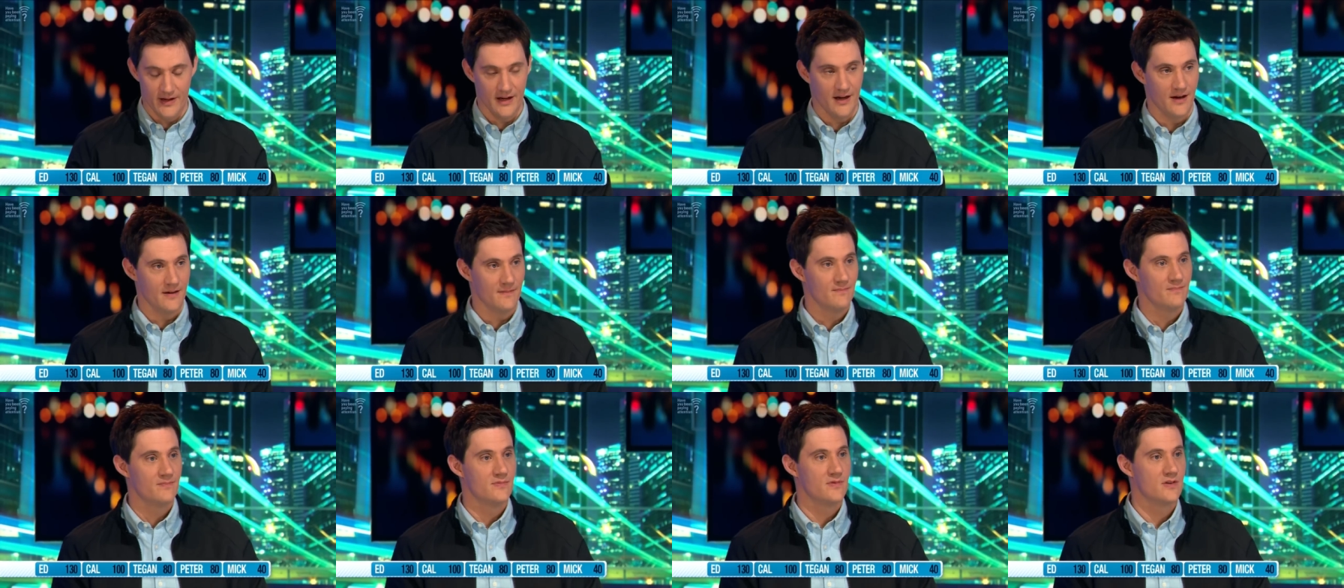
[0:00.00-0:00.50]
we go.
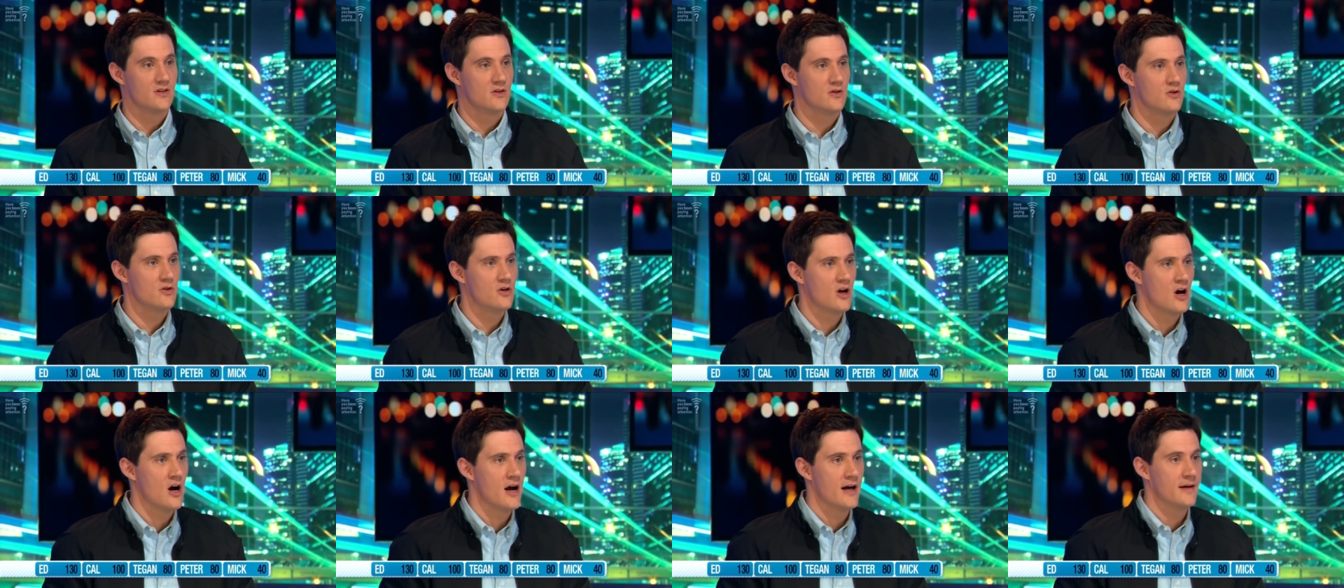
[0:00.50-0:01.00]
You lucked your way
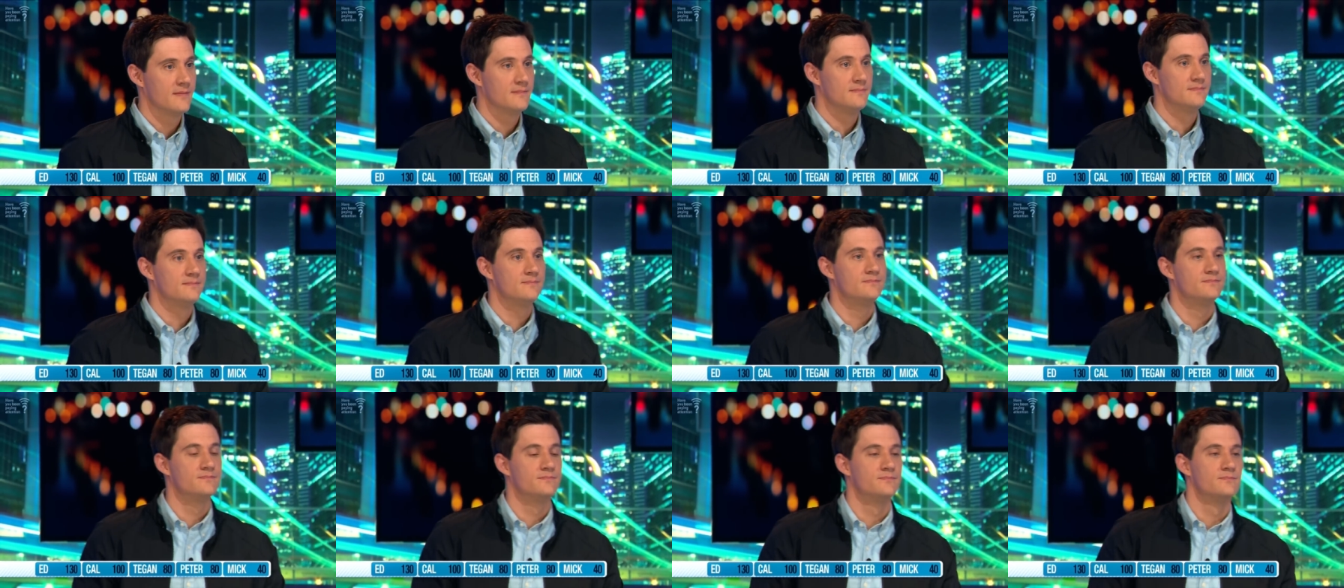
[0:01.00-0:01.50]
there. Well done,
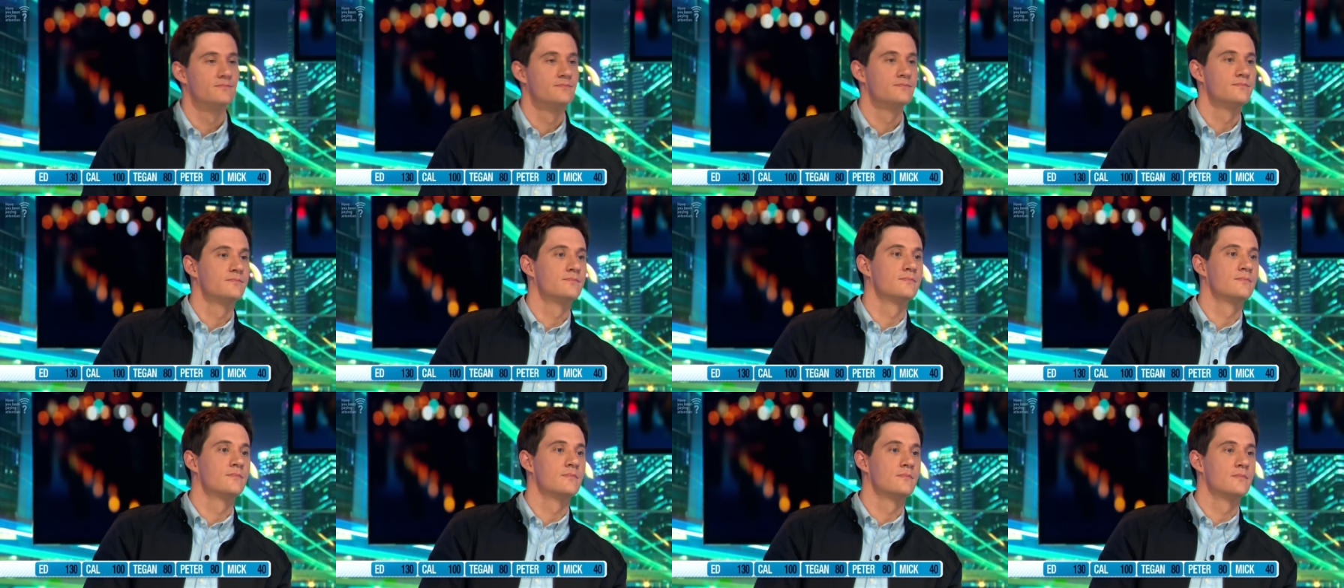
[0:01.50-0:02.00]
you.
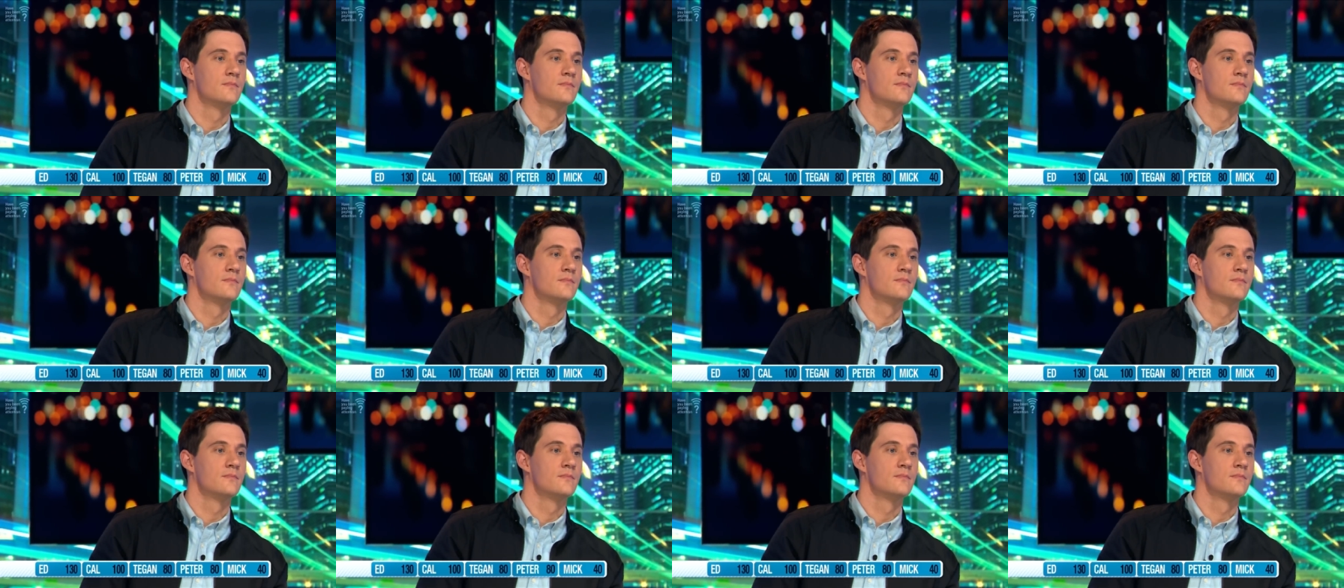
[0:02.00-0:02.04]
That'd give you a